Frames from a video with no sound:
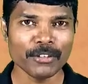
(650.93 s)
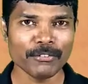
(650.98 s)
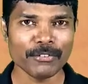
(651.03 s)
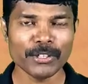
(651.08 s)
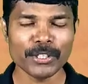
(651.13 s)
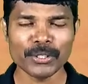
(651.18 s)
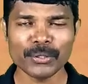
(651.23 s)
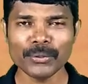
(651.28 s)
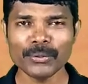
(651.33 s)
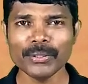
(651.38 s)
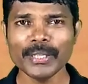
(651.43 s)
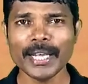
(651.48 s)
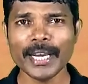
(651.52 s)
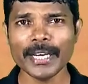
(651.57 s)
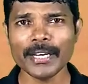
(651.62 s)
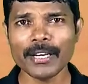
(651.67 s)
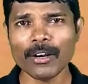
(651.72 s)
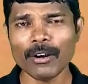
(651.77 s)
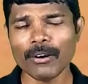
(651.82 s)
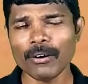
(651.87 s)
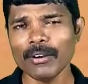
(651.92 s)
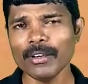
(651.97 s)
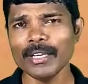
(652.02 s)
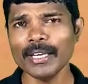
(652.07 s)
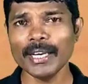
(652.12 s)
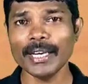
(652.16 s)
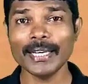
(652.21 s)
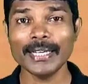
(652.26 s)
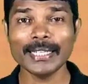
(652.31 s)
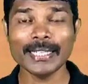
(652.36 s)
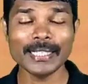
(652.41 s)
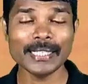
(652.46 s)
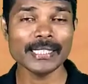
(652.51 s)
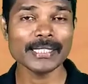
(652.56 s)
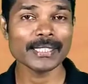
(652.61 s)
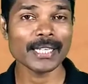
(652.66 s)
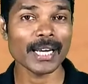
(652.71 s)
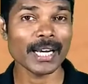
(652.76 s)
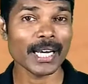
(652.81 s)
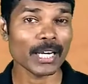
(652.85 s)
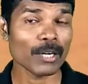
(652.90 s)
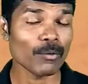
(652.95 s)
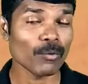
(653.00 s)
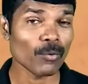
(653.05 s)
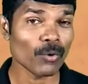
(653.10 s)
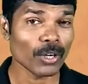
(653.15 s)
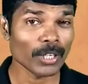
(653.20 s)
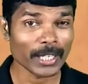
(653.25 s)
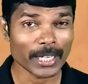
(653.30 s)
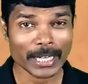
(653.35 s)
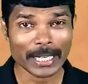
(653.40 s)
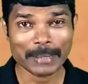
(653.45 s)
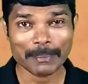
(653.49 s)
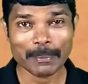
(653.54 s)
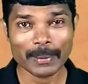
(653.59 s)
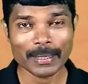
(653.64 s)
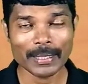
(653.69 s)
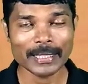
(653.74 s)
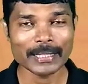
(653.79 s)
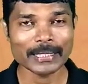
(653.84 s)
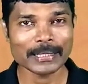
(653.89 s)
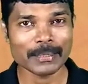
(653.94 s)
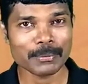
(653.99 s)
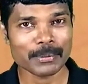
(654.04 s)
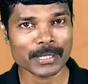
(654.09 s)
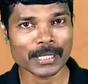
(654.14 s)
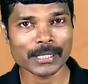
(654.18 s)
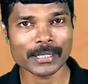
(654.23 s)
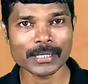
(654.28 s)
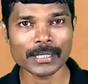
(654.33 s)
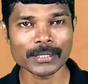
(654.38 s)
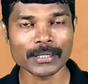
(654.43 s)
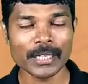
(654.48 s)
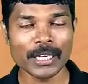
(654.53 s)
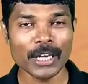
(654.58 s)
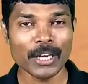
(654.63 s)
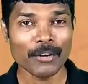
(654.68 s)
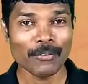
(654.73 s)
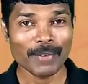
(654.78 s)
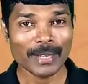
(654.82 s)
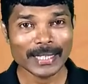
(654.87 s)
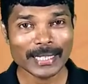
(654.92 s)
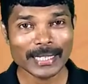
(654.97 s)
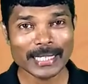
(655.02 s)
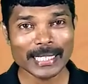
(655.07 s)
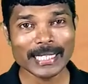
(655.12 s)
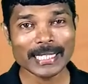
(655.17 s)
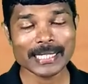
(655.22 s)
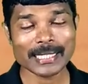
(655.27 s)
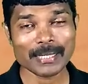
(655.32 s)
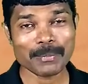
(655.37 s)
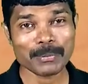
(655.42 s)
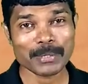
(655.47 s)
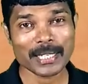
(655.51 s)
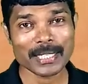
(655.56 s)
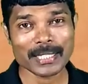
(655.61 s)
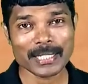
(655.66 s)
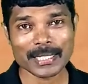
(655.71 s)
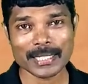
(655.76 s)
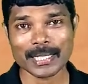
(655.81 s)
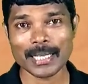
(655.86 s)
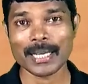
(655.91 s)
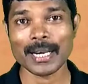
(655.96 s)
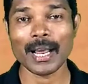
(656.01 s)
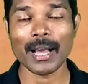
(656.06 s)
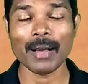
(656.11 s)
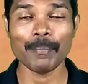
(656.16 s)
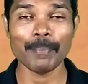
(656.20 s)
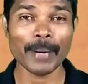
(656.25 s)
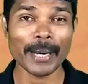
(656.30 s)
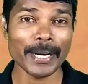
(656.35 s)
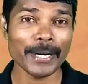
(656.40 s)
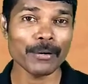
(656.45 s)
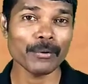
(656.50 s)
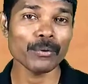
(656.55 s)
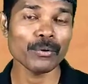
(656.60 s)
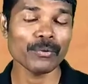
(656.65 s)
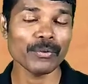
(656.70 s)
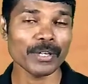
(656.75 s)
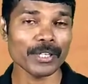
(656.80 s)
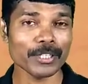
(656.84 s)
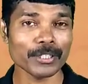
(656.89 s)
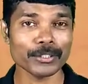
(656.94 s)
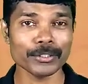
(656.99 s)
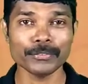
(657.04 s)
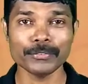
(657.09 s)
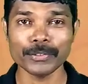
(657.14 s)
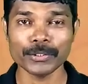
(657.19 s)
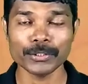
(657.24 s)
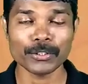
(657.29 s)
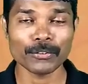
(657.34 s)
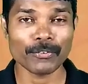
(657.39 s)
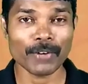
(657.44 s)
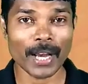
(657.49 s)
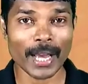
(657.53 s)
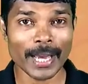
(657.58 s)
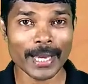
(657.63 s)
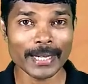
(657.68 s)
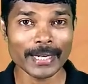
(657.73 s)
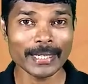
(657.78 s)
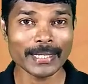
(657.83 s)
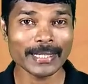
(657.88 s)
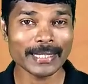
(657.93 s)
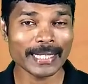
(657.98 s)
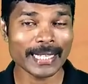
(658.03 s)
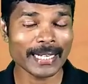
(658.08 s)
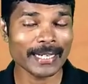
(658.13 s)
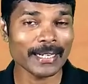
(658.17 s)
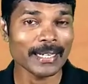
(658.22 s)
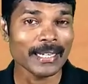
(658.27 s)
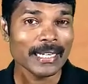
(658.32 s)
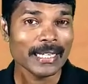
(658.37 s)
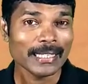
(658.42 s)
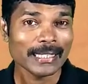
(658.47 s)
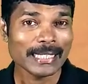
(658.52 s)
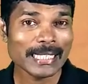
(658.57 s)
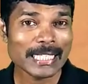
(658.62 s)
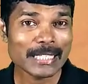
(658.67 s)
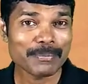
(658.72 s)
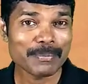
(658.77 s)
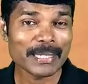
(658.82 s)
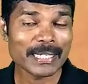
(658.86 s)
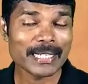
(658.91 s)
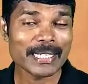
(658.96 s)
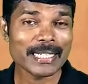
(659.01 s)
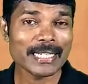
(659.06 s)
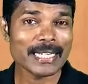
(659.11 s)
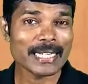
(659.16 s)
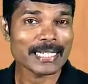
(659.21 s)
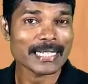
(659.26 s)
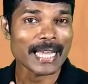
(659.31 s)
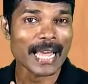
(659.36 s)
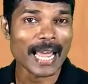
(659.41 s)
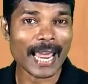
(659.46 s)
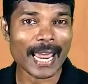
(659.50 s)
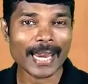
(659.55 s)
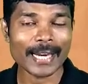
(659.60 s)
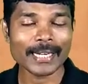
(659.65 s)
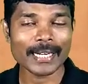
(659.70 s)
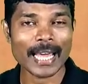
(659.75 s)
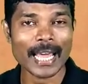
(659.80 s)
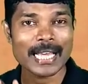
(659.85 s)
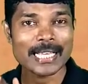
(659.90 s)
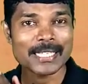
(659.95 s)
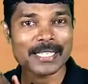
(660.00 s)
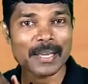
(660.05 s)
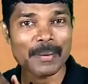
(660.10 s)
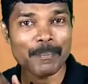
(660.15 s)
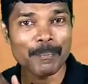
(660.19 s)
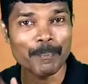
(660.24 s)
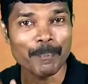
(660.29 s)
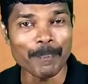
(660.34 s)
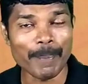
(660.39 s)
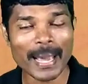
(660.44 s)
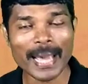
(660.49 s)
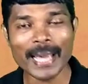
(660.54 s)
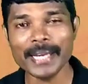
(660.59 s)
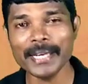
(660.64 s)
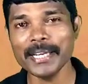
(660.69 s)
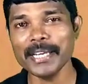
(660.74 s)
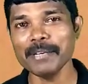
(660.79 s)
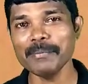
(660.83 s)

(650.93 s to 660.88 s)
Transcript: We know that oil and grease are water repellent substances. When these substances are applied over the surface of iron, then these materials act as a barrier